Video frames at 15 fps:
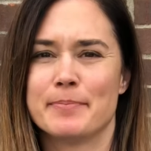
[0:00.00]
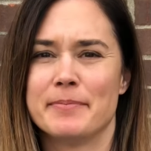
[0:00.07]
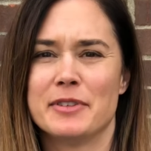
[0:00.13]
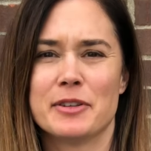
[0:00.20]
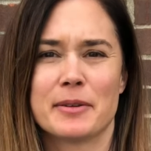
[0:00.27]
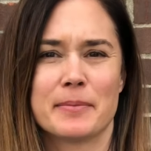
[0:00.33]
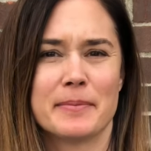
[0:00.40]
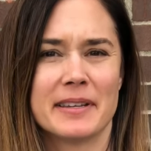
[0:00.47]

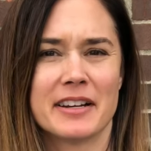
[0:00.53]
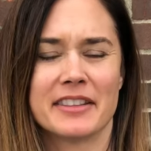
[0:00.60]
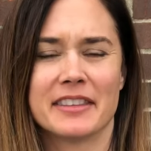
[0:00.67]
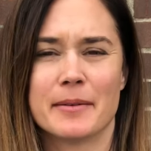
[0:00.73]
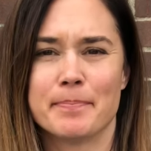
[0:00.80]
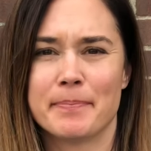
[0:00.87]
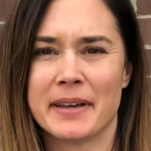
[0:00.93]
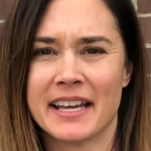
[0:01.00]
You can be on
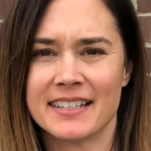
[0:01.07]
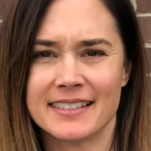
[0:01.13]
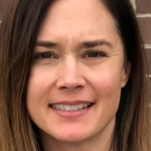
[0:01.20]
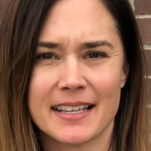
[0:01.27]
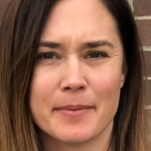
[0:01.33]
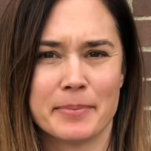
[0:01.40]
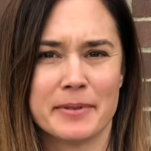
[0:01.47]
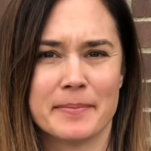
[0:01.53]
the best
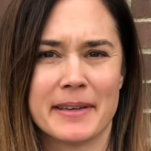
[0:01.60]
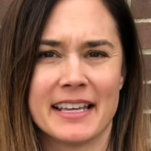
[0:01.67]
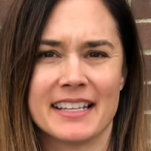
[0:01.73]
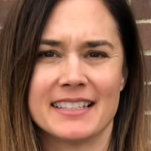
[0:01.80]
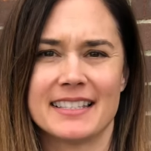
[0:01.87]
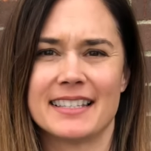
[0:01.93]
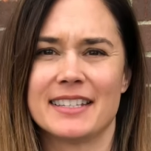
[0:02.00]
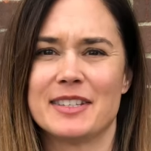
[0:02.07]

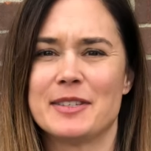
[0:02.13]
supplements,